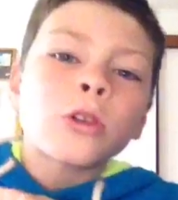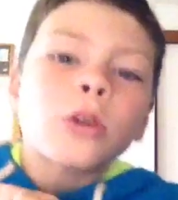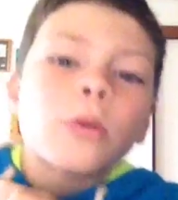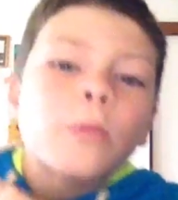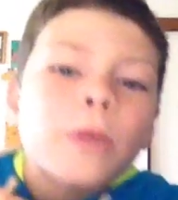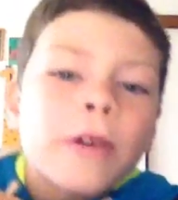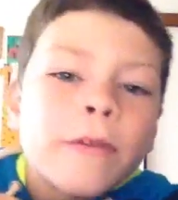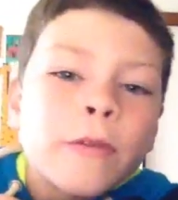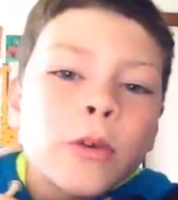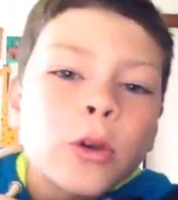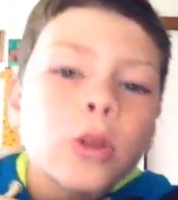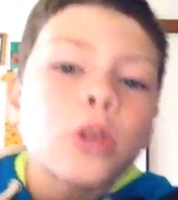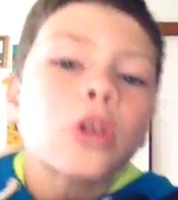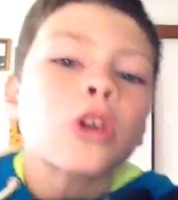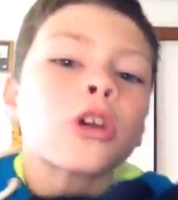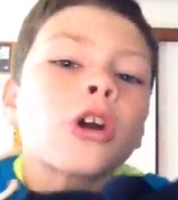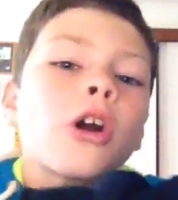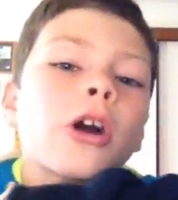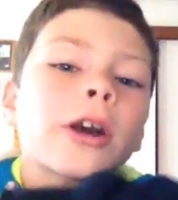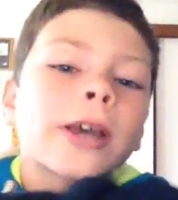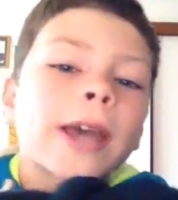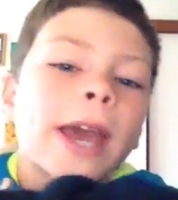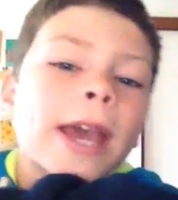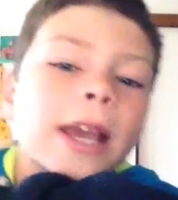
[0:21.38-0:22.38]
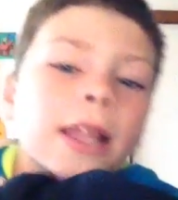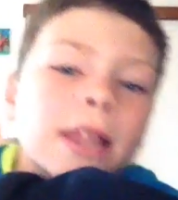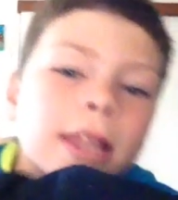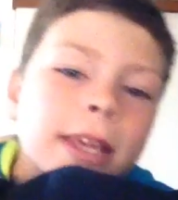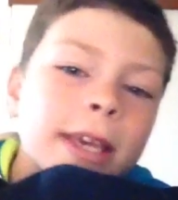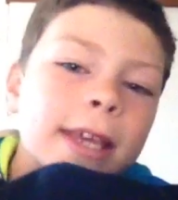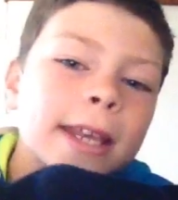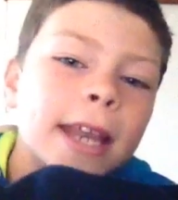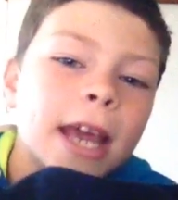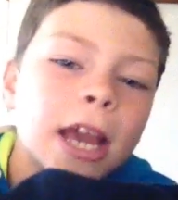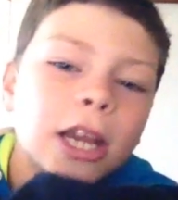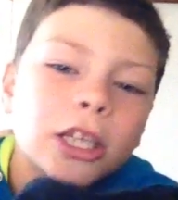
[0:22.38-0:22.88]
we've also got
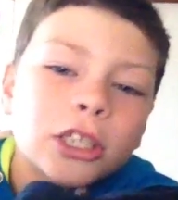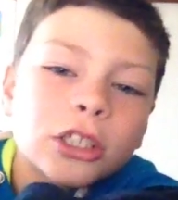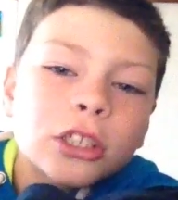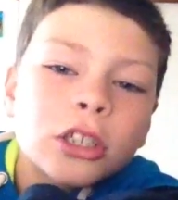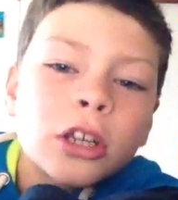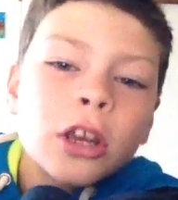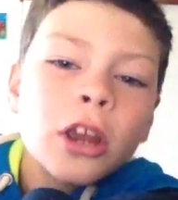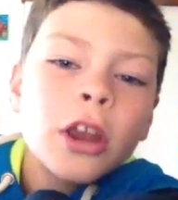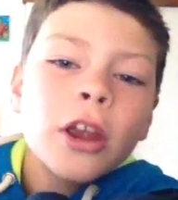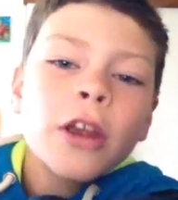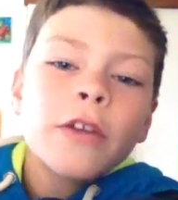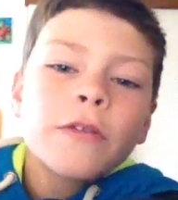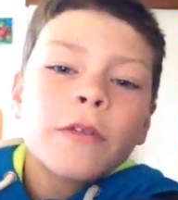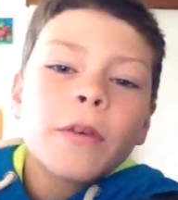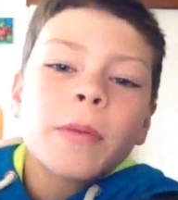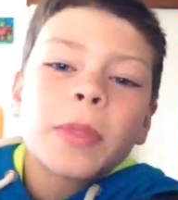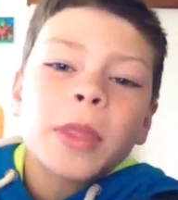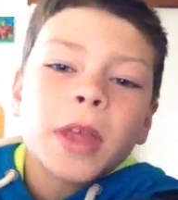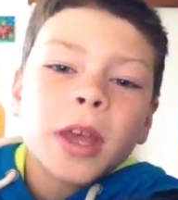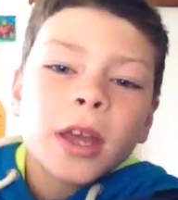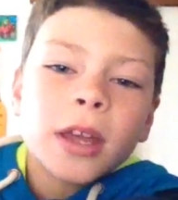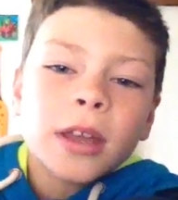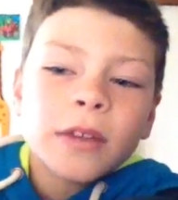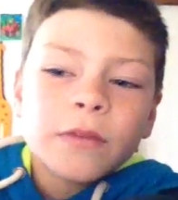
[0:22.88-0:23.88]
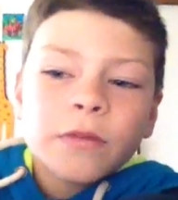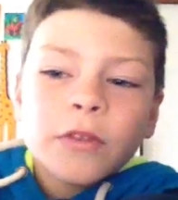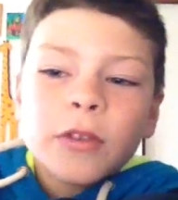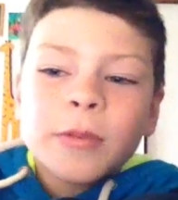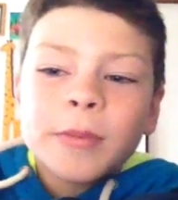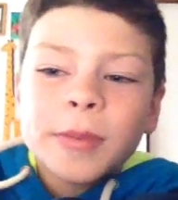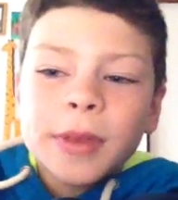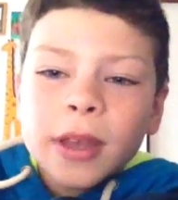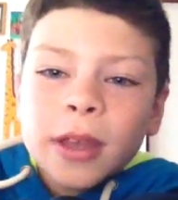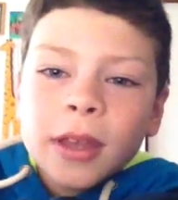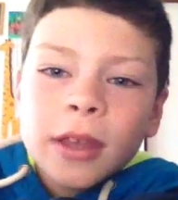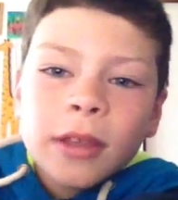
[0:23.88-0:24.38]
Casey and Ash from
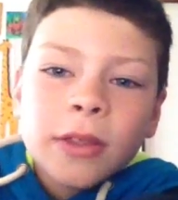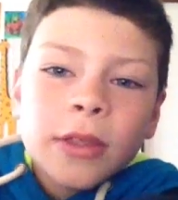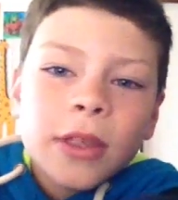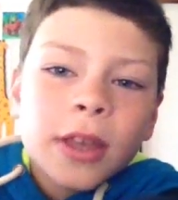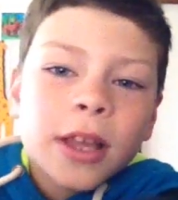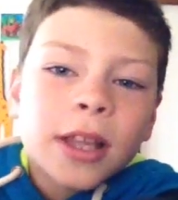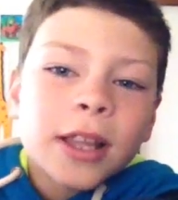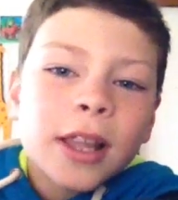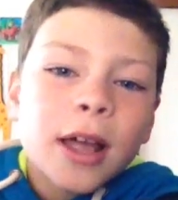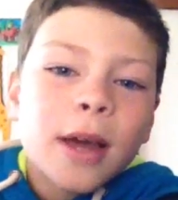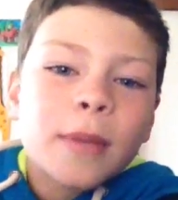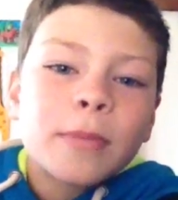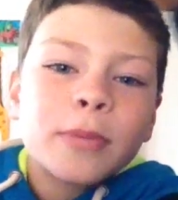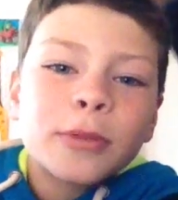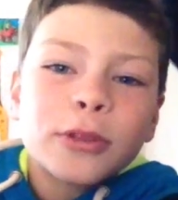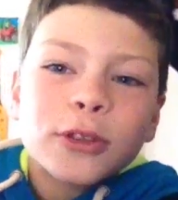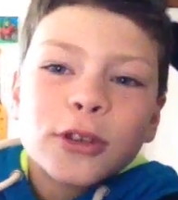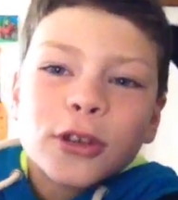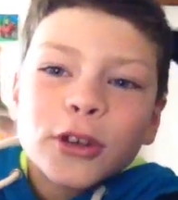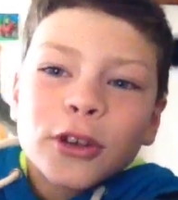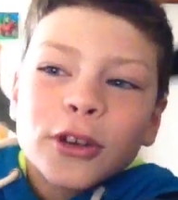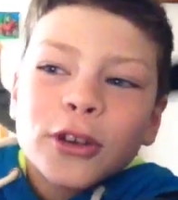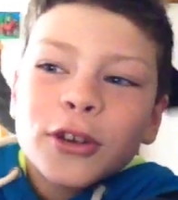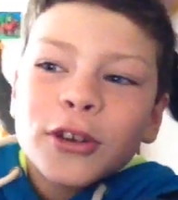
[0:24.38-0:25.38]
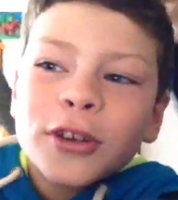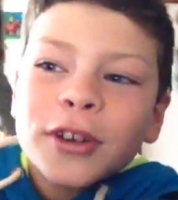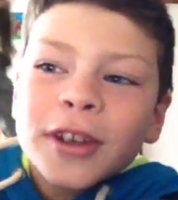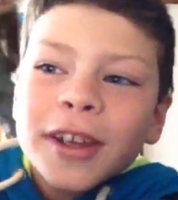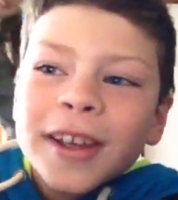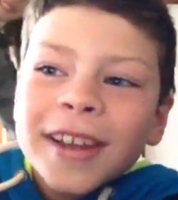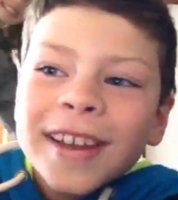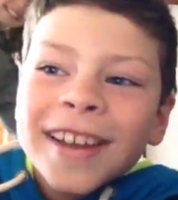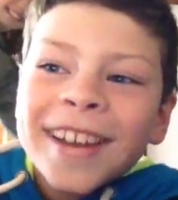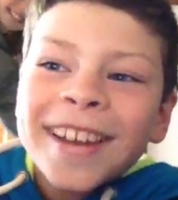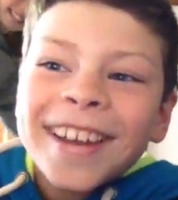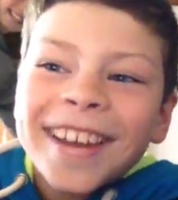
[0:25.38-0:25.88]
the club too.
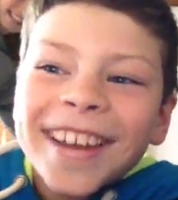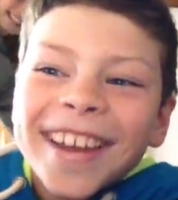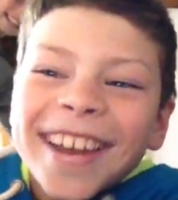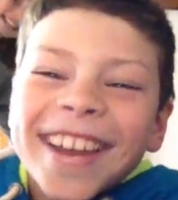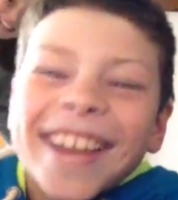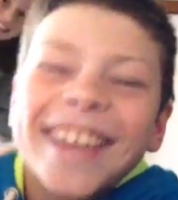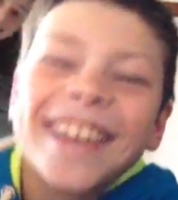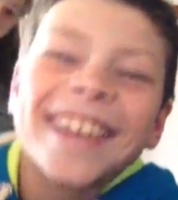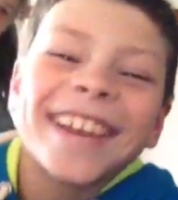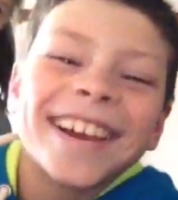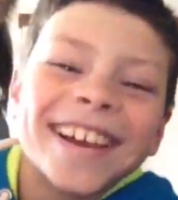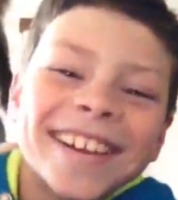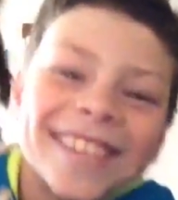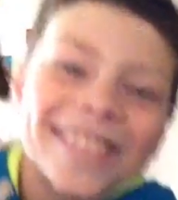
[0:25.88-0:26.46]
In